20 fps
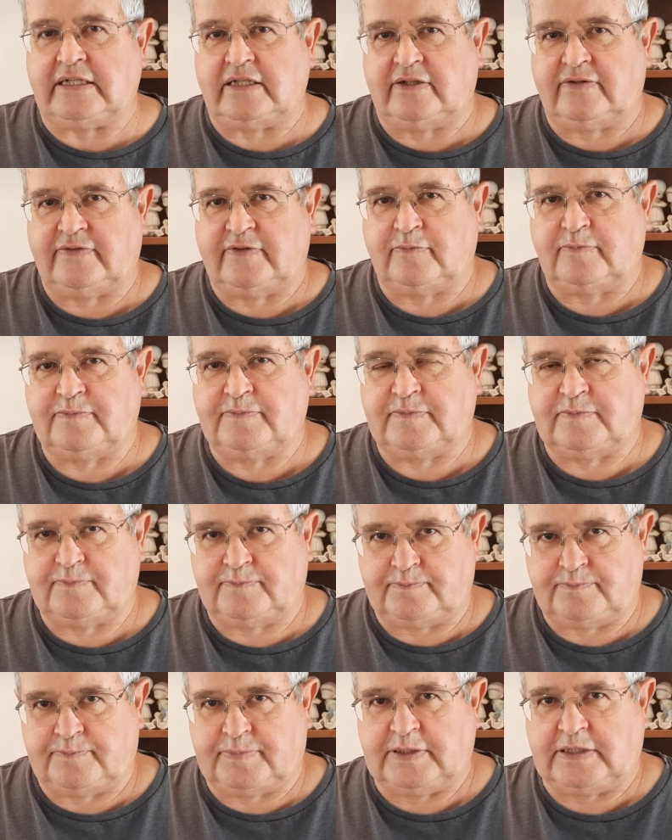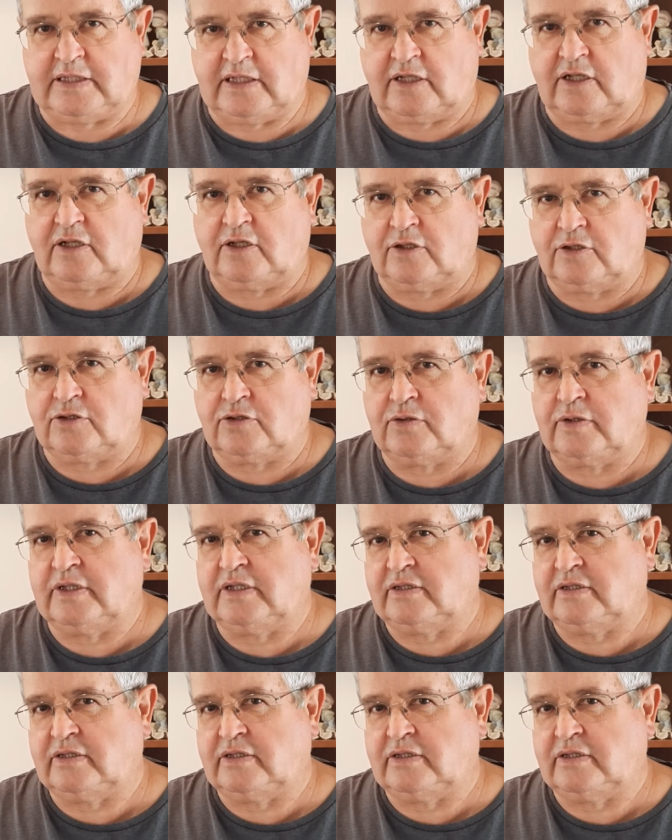of a particular tree.